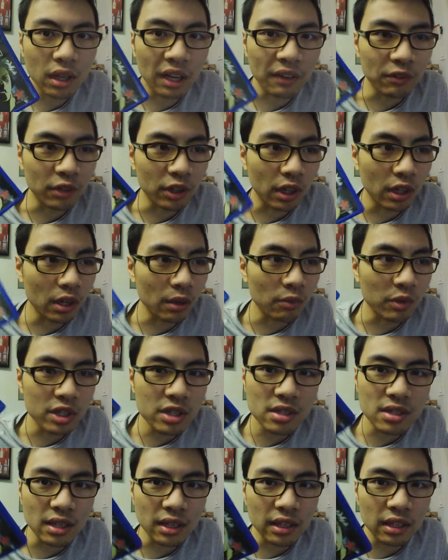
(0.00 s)
I forgot on
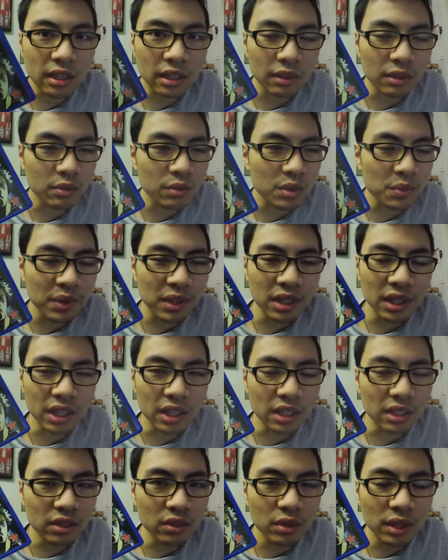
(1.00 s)
which site. It was one of
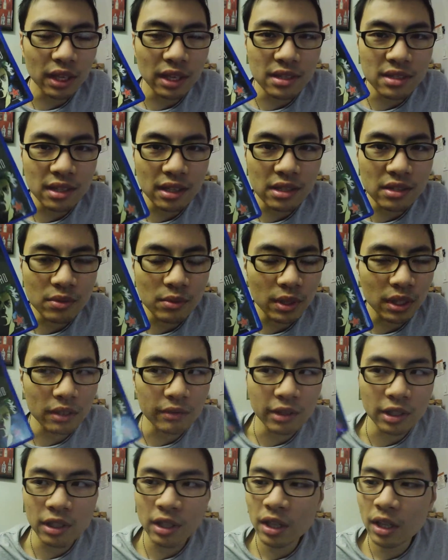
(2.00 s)
the UK sites or
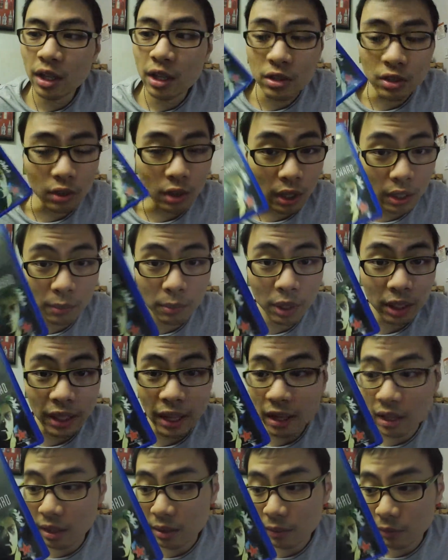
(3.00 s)
whatever. So I picked
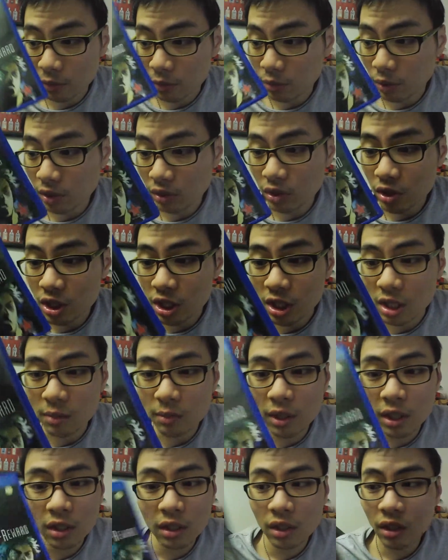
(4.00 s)
that up for real cheap.